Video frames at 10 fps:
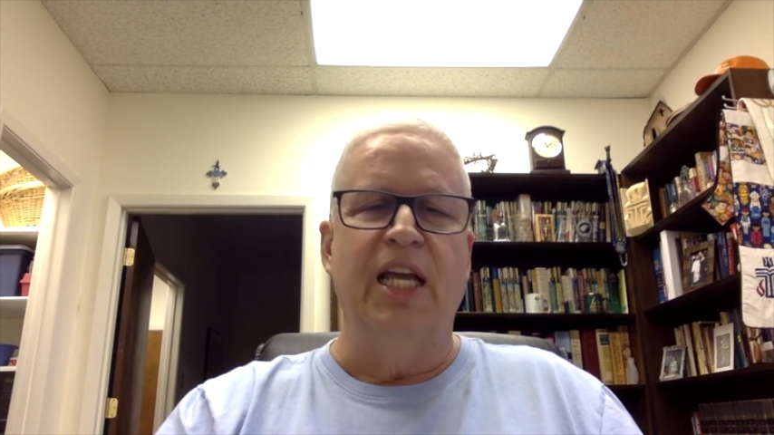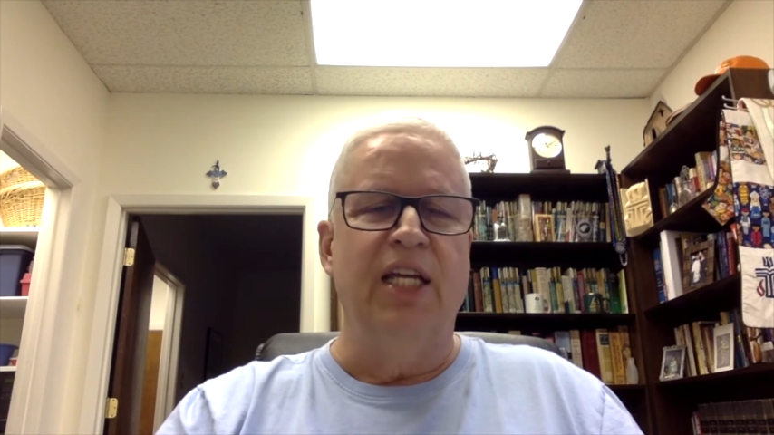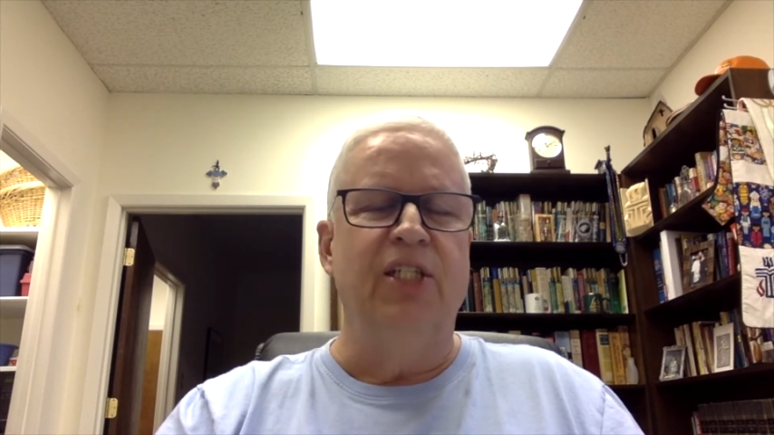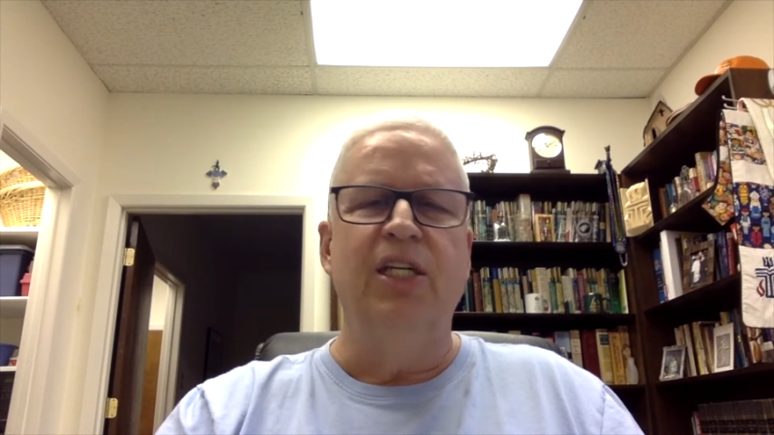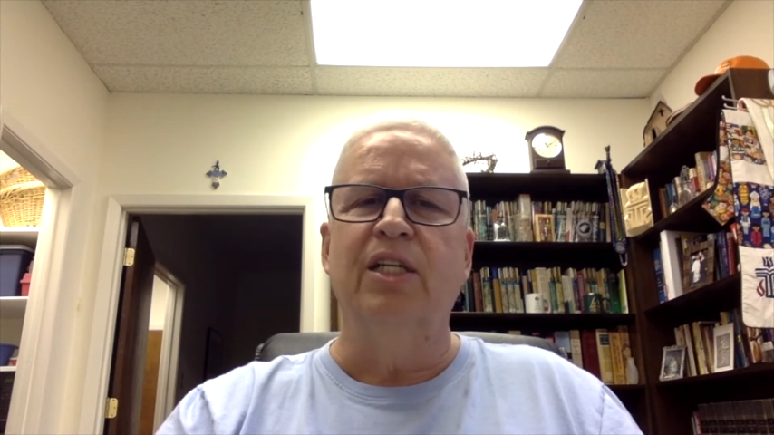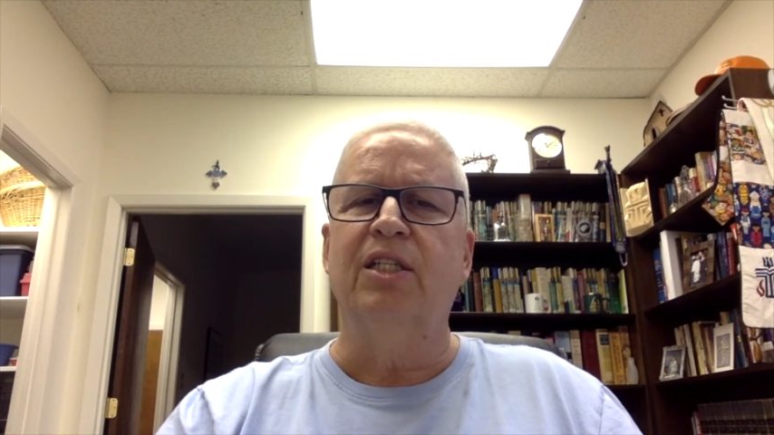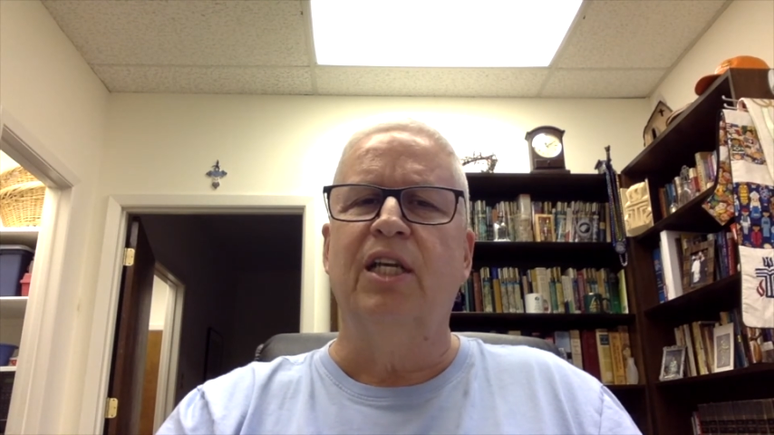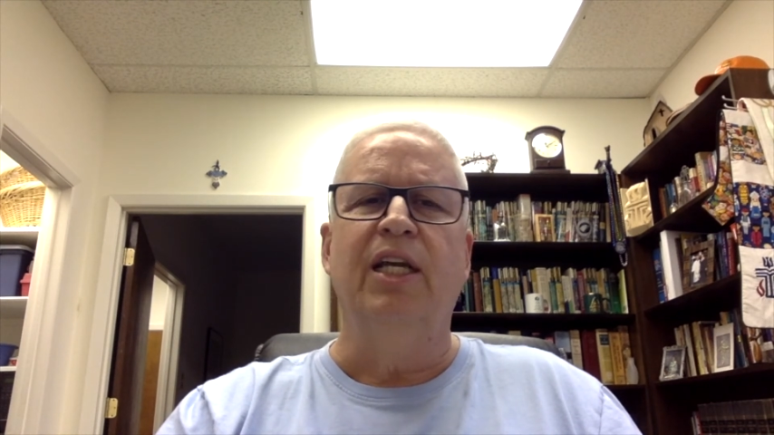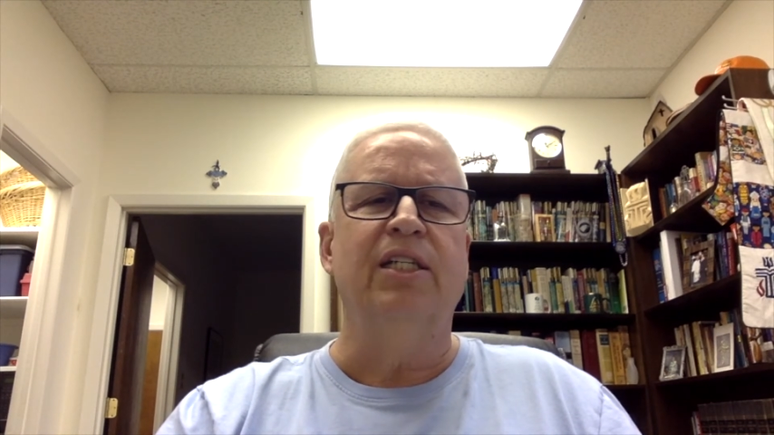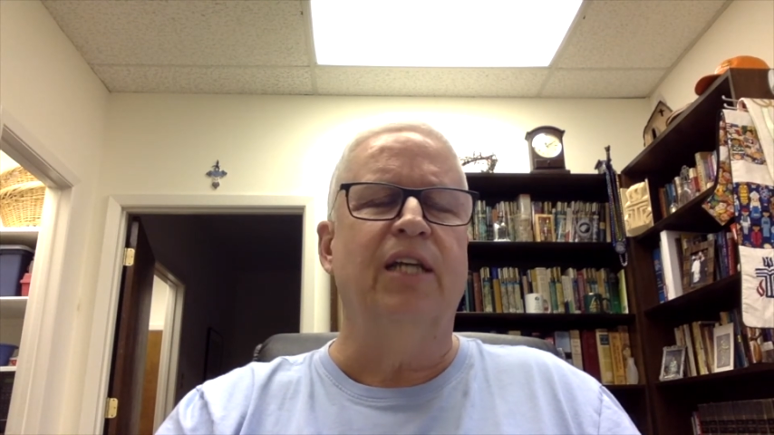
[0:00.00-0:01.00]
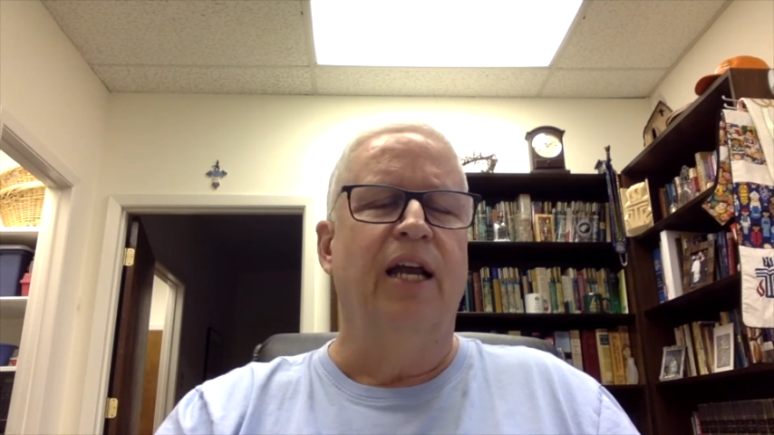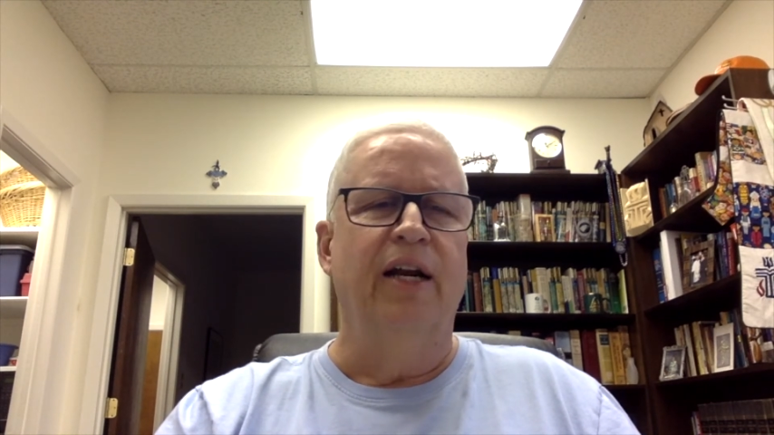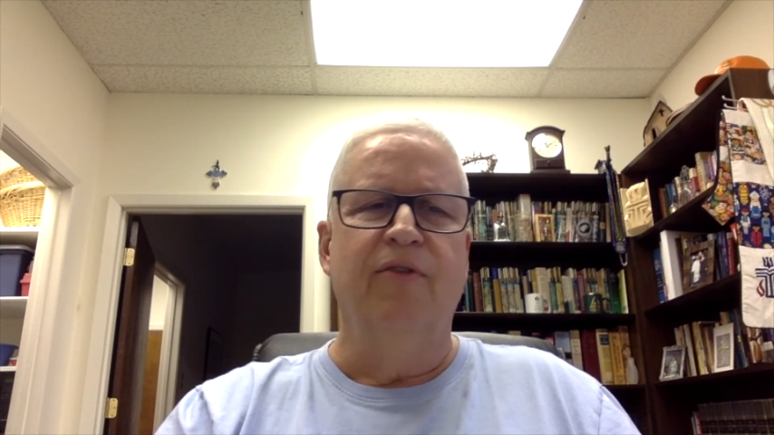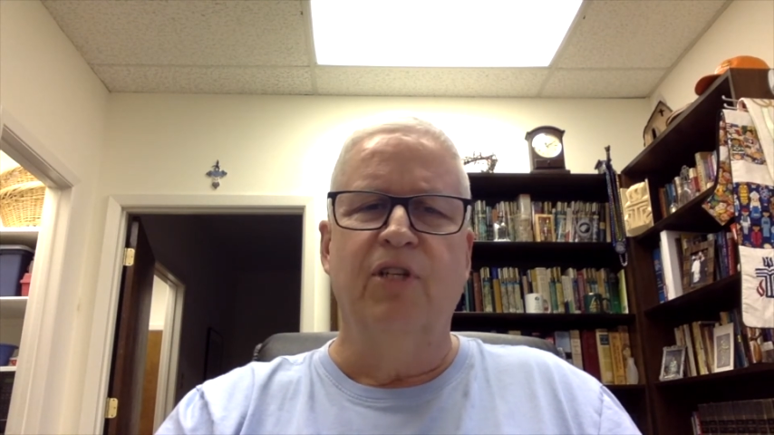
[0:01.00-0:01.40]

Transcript: easiest list I'd ever